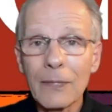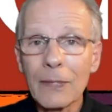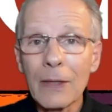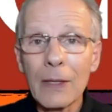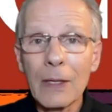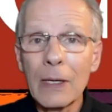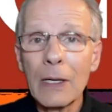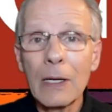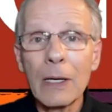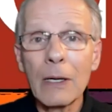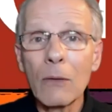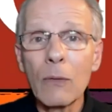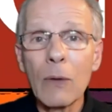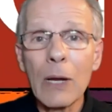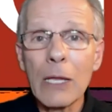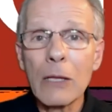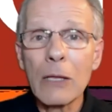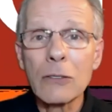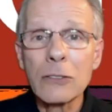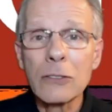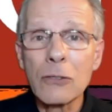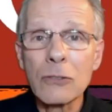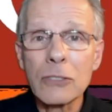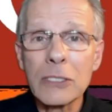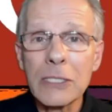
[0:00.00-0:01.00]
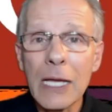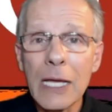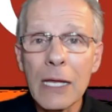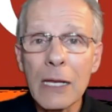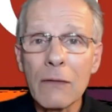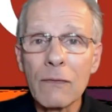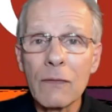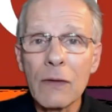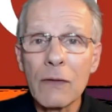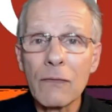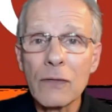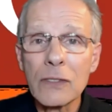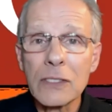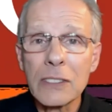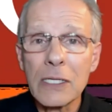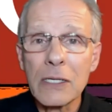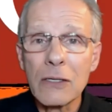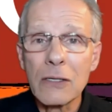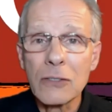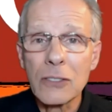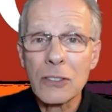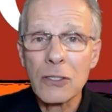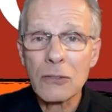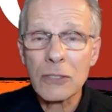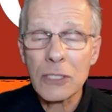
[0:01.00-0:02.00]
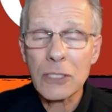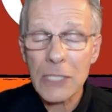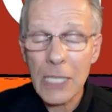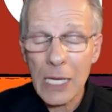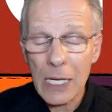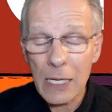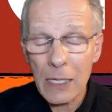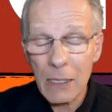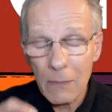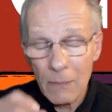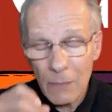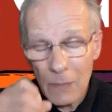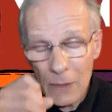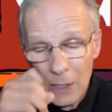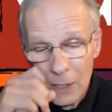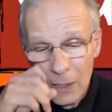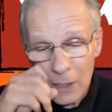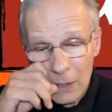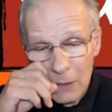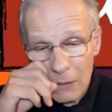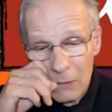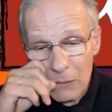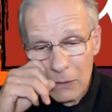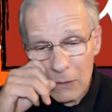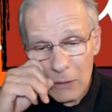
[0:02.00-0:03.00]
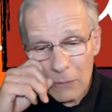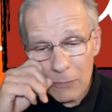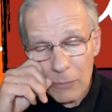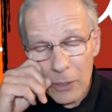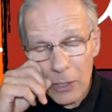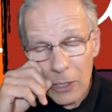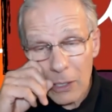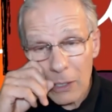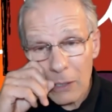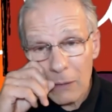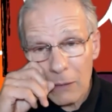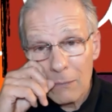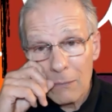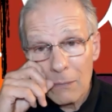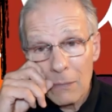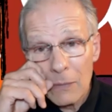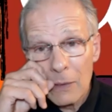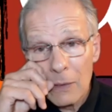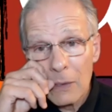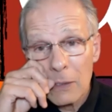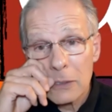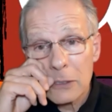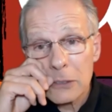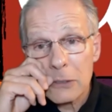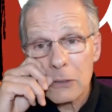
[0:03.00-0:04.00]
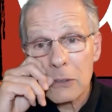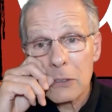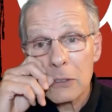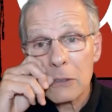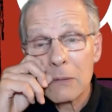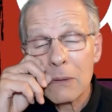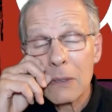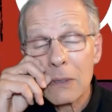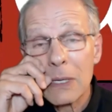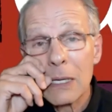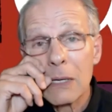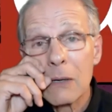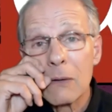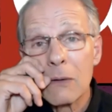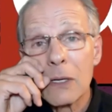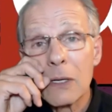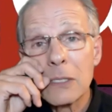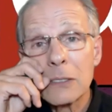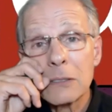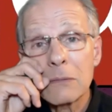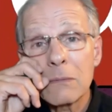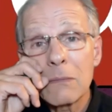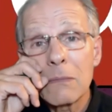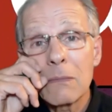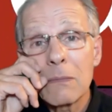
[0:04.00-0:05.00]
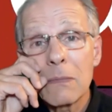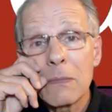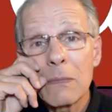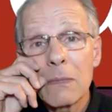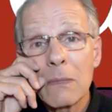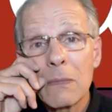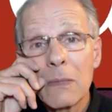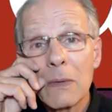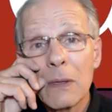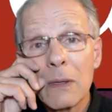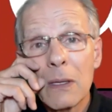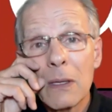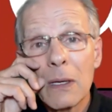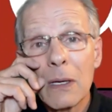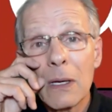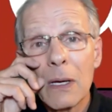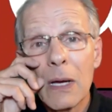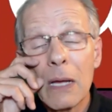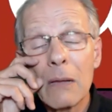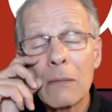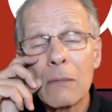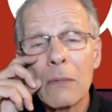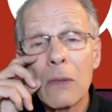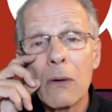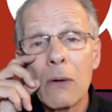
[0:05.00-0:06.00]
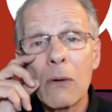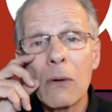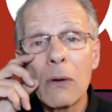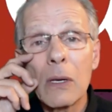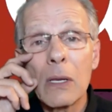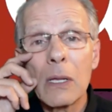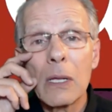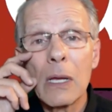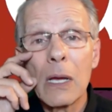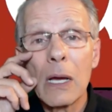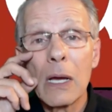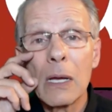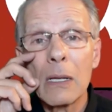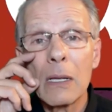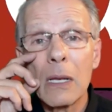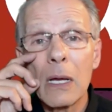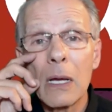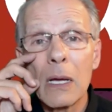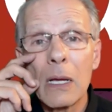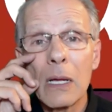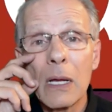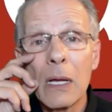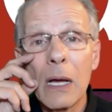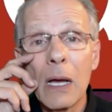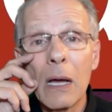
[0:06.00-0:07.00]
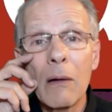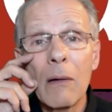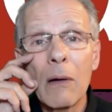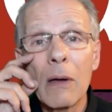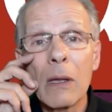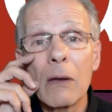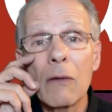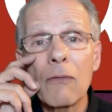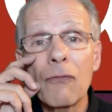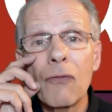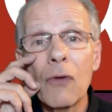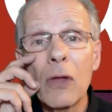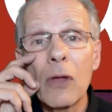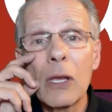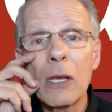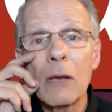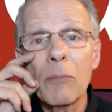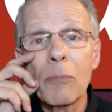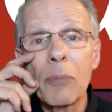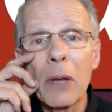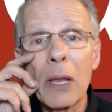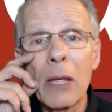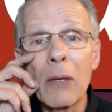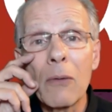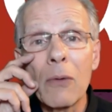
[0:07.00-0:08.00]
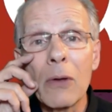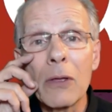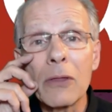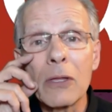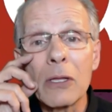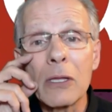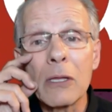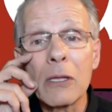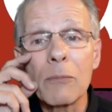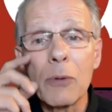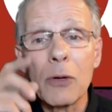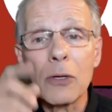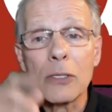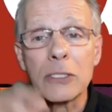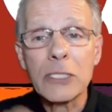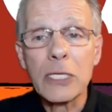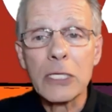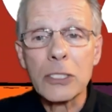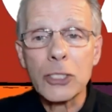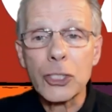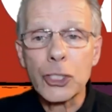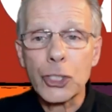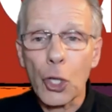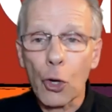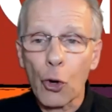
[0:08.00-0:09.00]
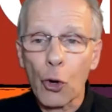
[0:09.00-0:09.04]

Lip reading: why are you so sad? I've never seen you so sad. Well, Bird, truth of the matter is, I'm lonely. I want a friend to play with. And the bird said, shoo,